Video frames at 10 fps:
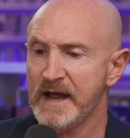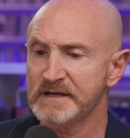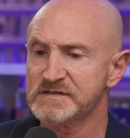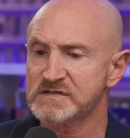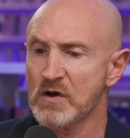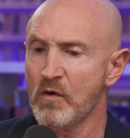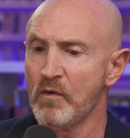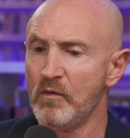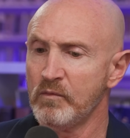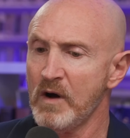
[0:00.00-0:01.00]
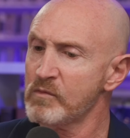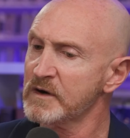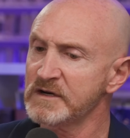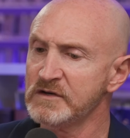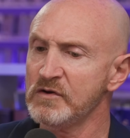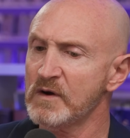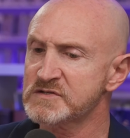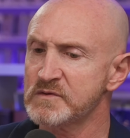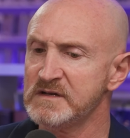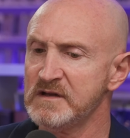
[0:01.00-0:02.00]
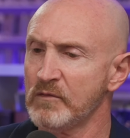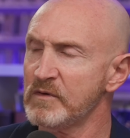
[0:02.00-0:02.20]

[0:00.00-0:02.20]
and yeah. So what we're going to do as we deal